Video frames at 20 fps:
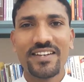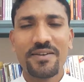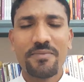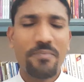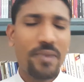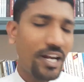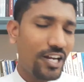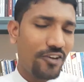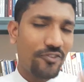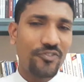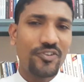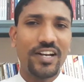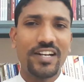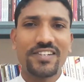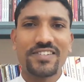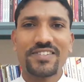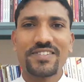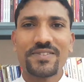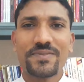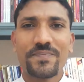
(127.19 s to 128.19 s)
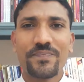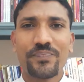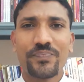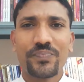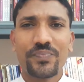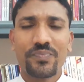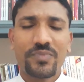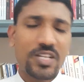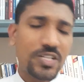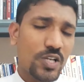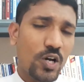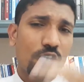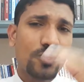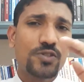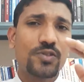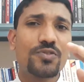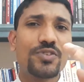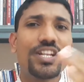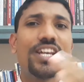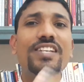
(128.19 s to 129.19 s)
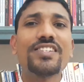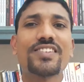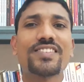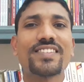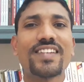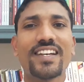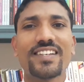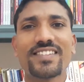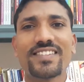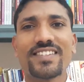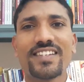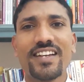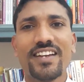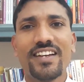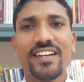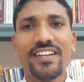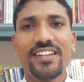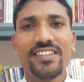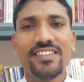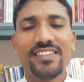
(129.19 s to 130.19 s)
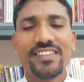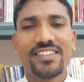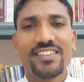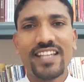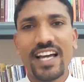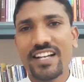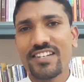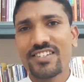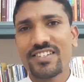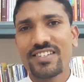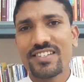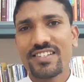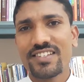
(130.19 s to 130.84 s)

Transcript: My dear friends, this also teaches us that